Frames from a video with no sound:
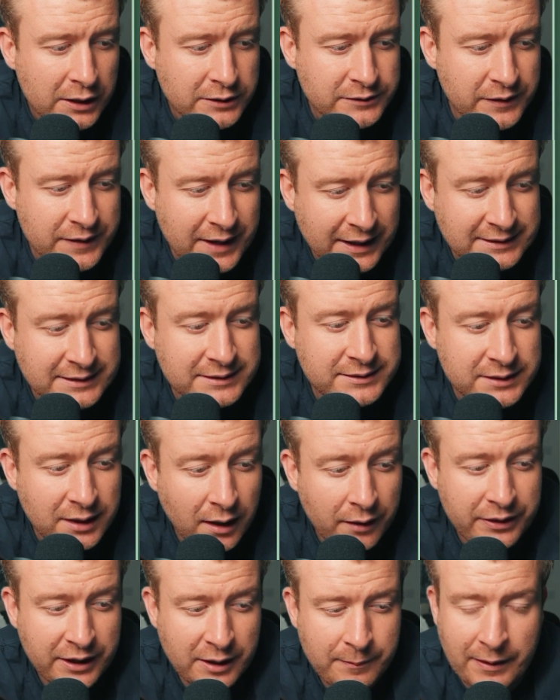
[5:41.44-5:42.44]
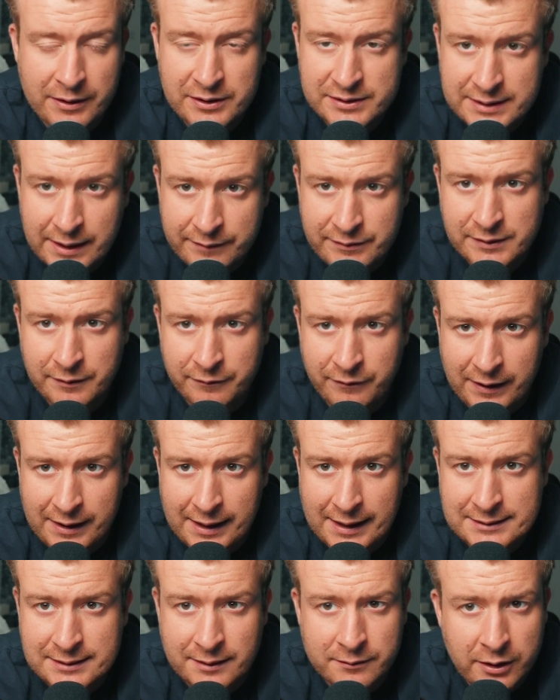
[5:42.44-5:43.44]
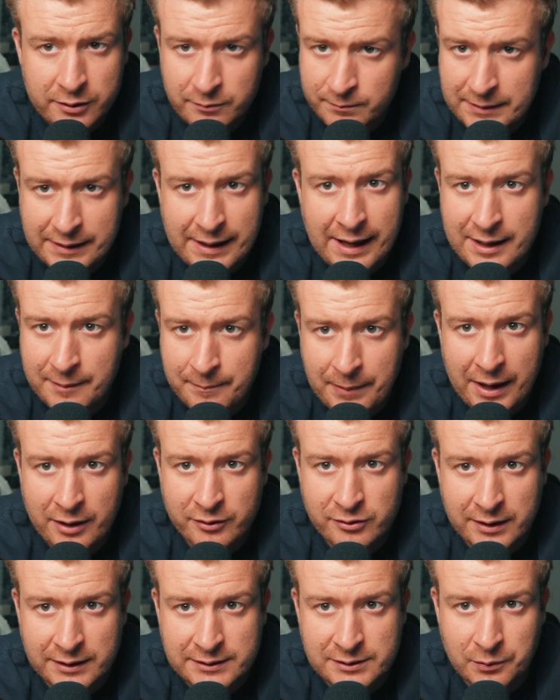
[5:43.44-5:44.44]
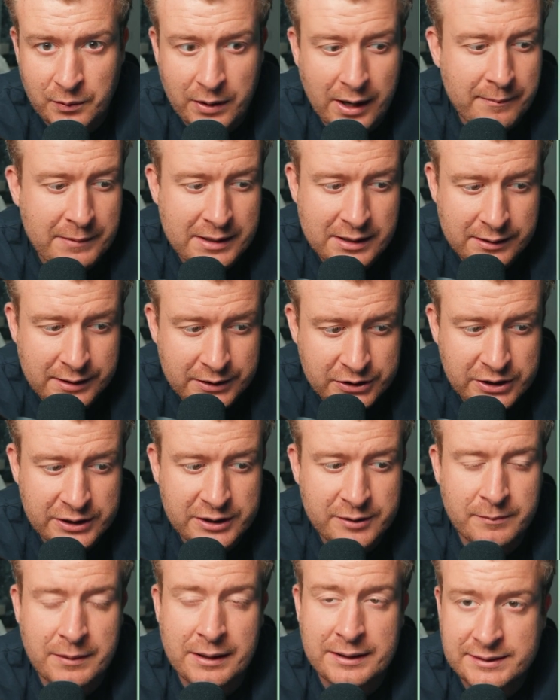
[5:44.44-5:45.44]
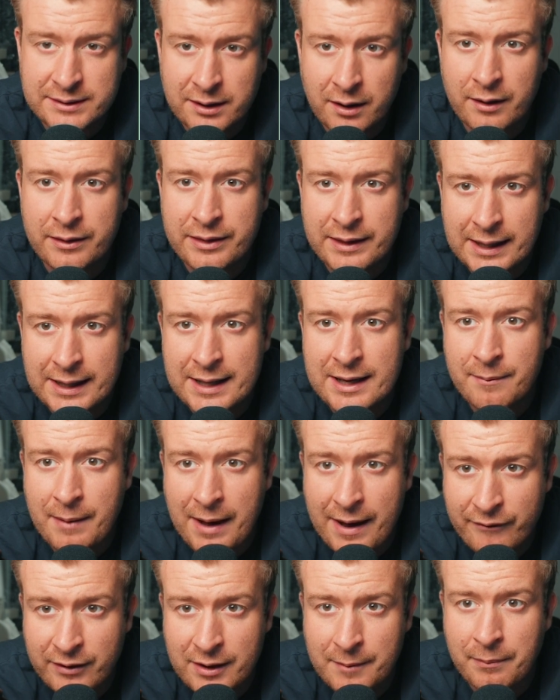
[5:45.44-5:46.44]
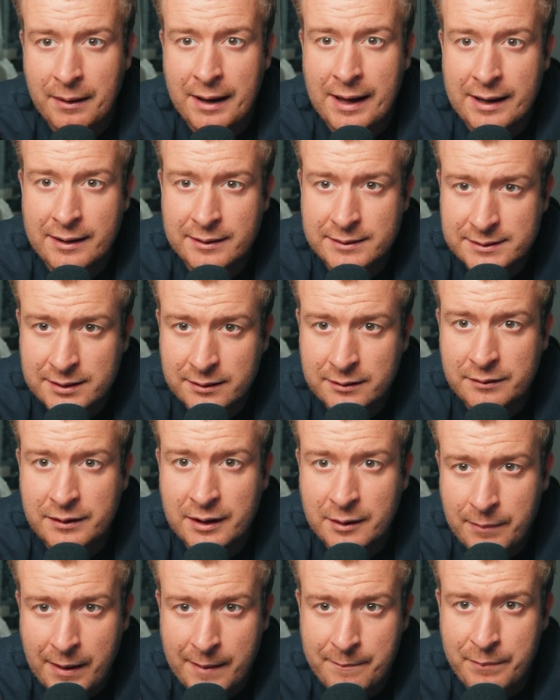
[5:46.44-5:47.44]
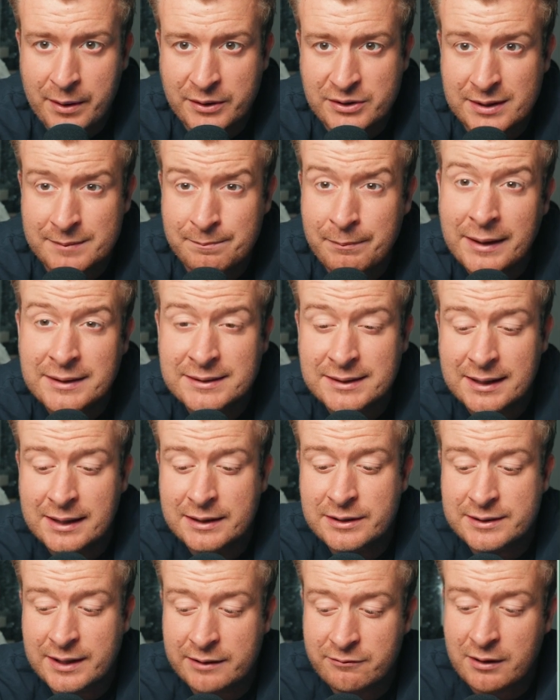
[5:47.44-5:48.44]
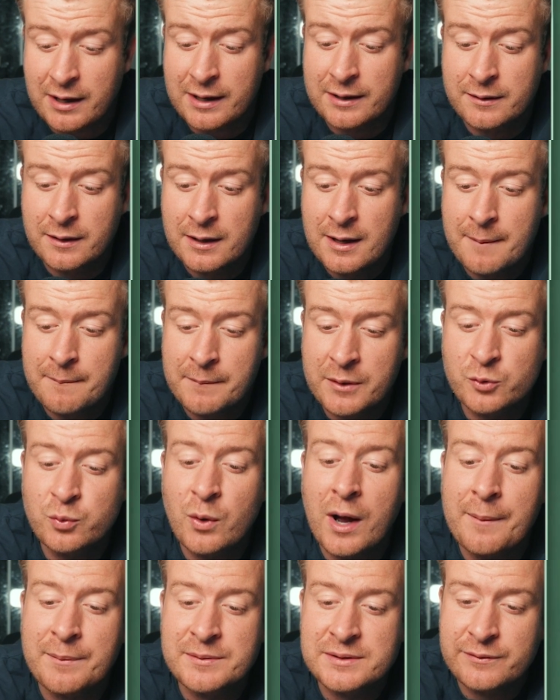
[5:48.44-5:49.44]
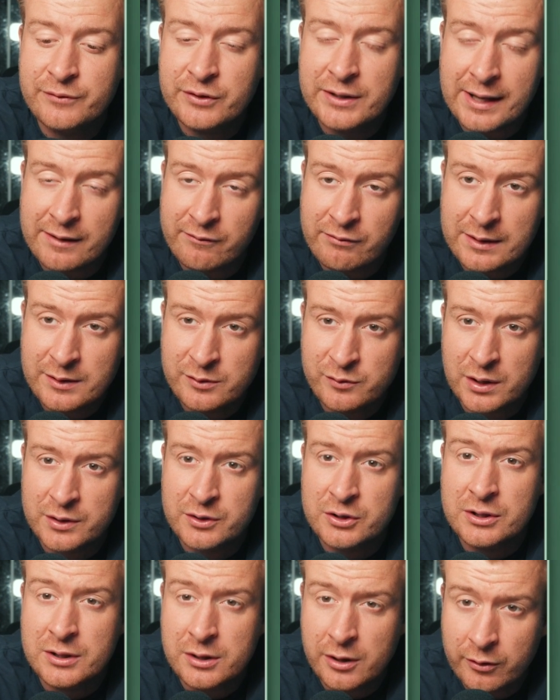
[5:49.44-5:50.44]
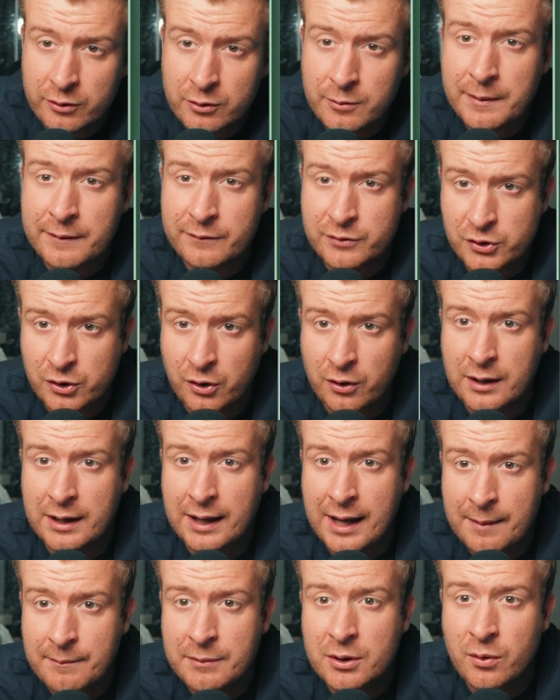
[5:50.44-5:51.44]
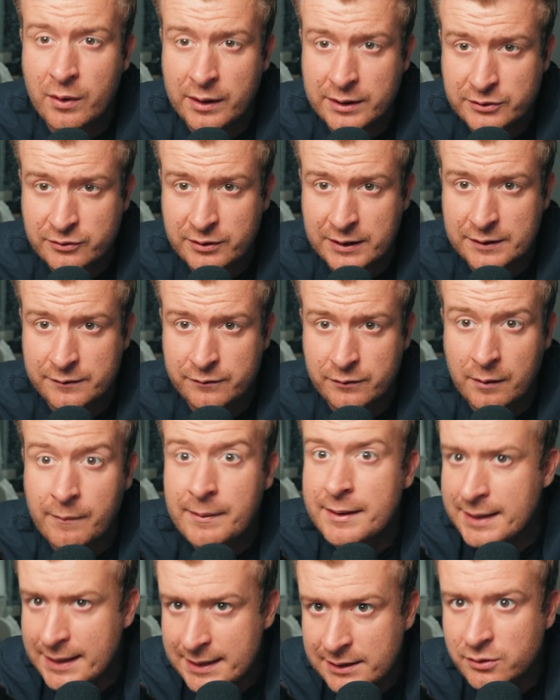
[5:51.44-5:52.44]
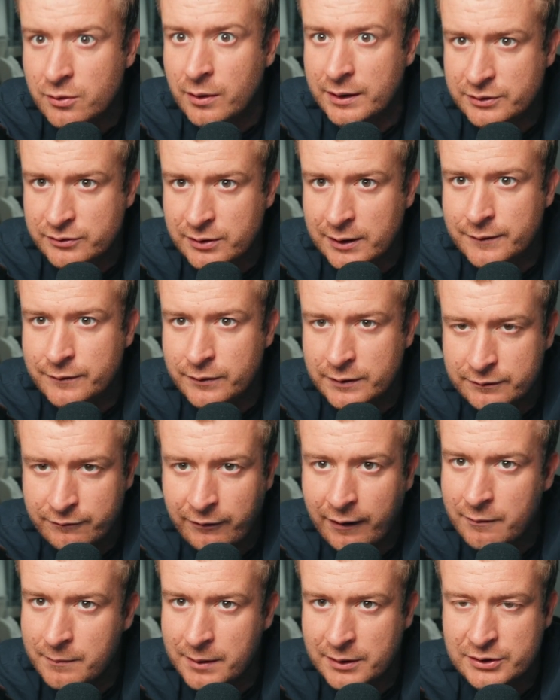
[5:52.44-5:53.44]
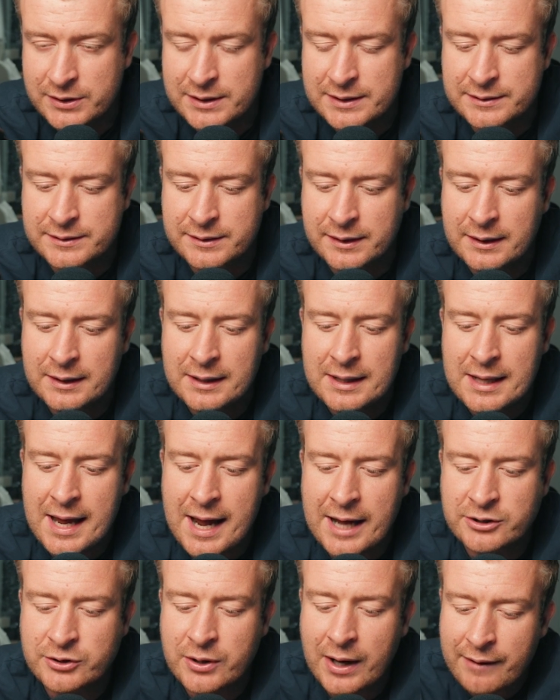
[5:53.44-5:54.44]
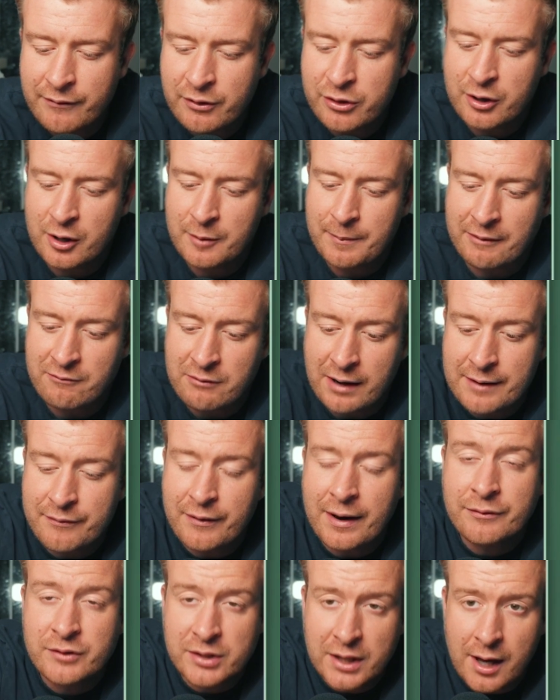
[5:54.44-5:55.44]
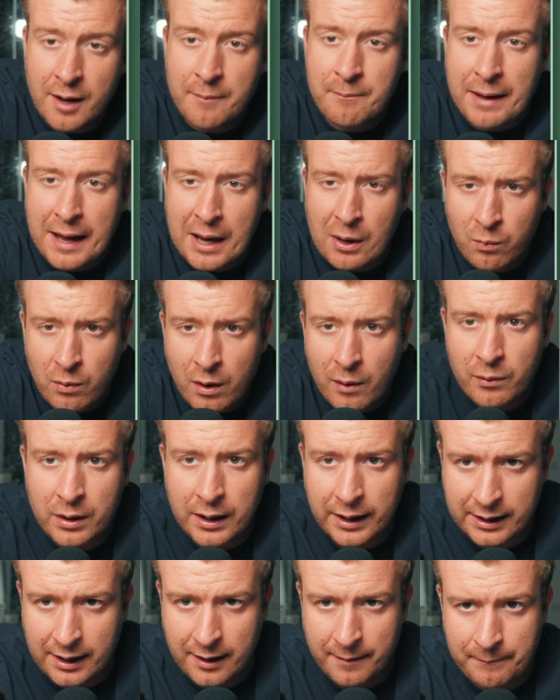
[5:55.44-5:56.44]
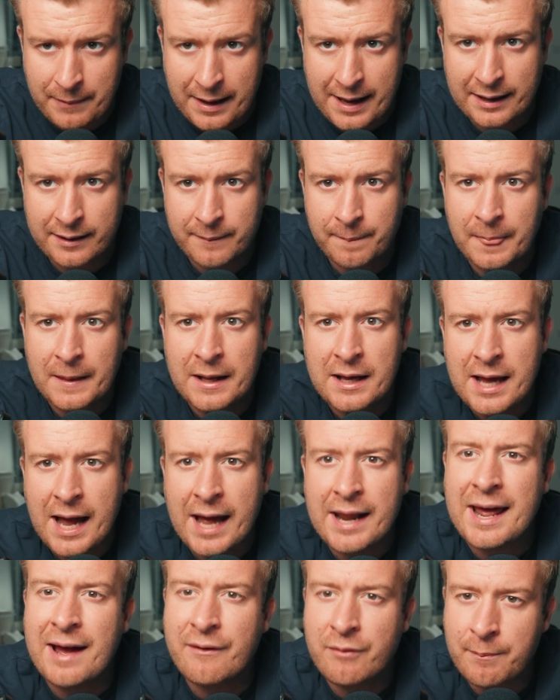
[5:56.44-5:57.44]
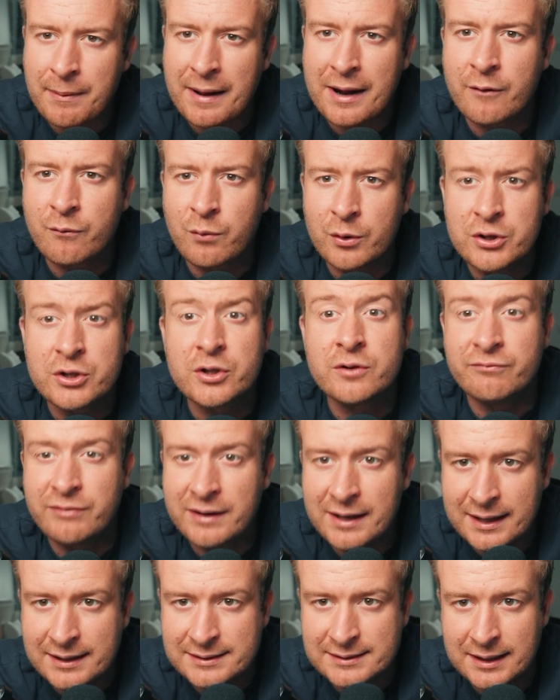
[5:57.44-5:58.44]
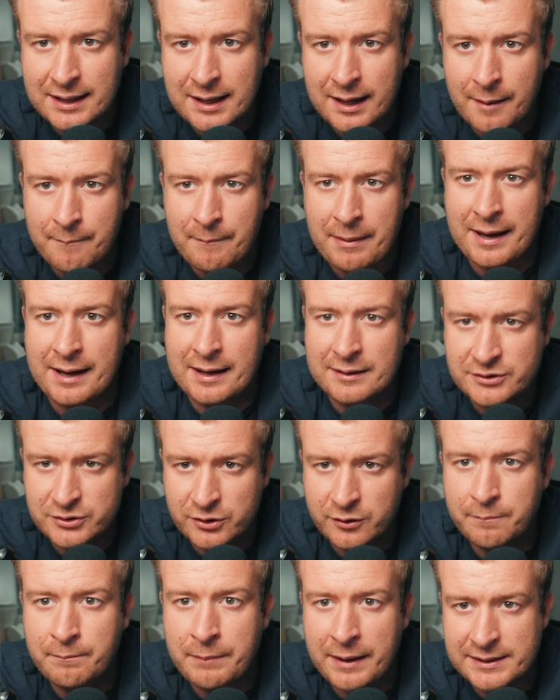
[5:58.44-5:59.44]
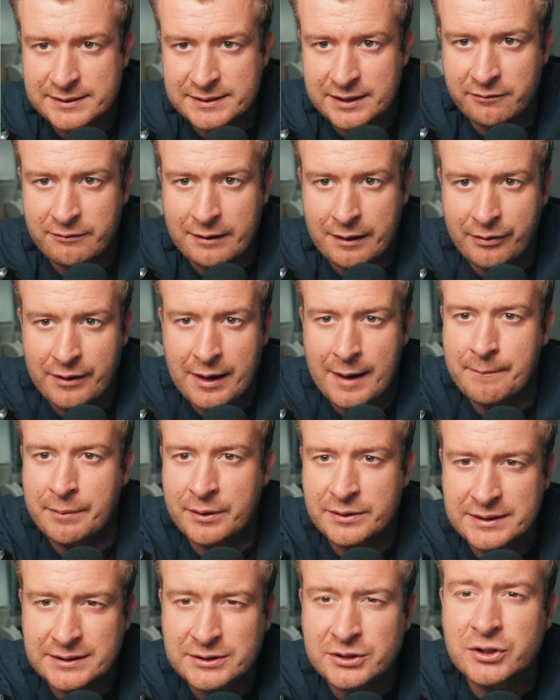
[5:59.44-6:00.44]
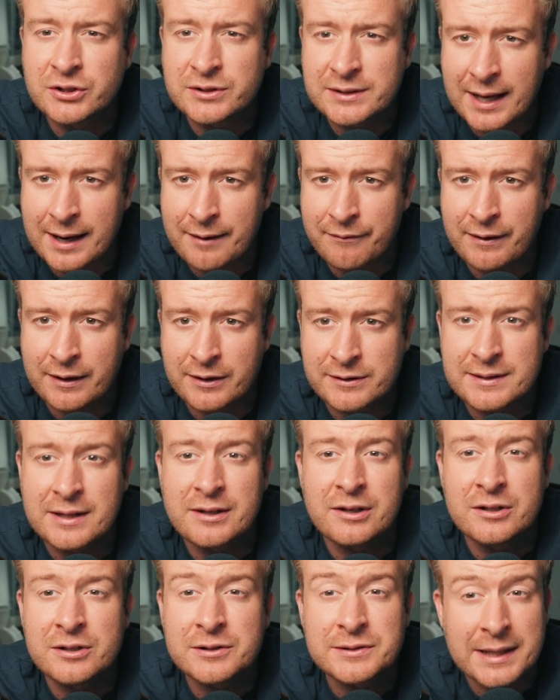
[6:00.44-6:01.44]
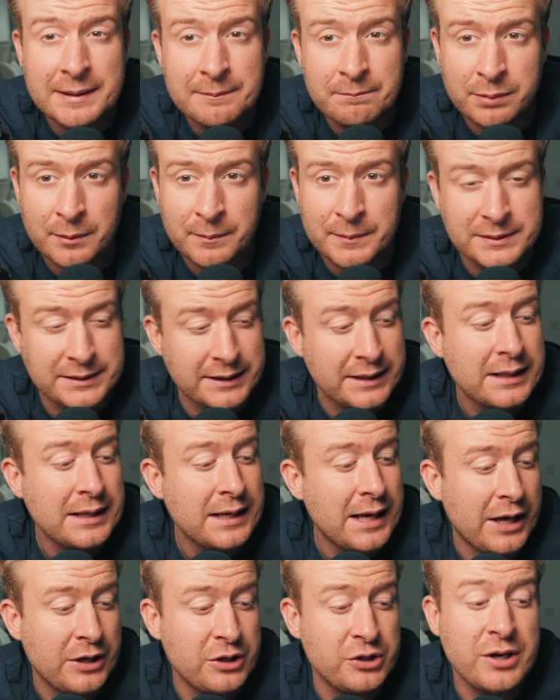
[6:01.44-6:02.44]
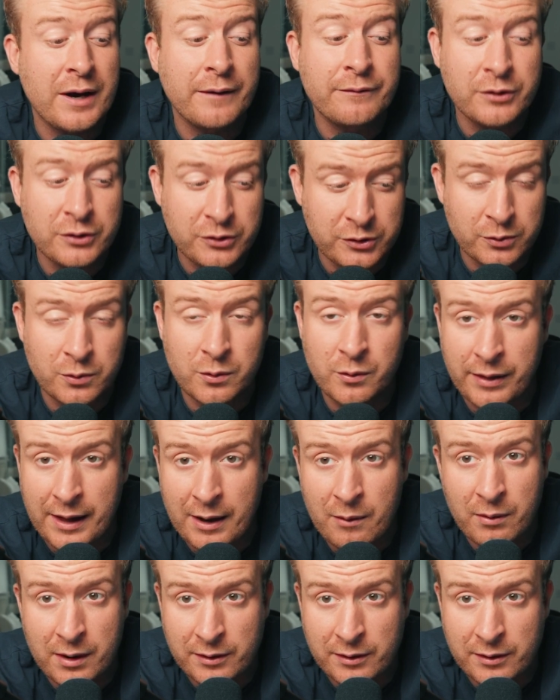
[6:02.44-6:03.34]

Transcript: So next is start thinking about your savings and finance. I don't mean that in a patronizing way. I mean, legitimately start thinking of having a plan and start to think about budget and basically just say, right, because what happens if you get redundant, you can go into a bit of shock and it can be quite stressful. I mean, it is quite stressful. It very much is. And so have a think about, right, if I have to cut back, what would I cut back? And have a plan of what you can realistically cut back and sort of base it around there, because it's good to have that, because then you can just implement it and you don't have to do all that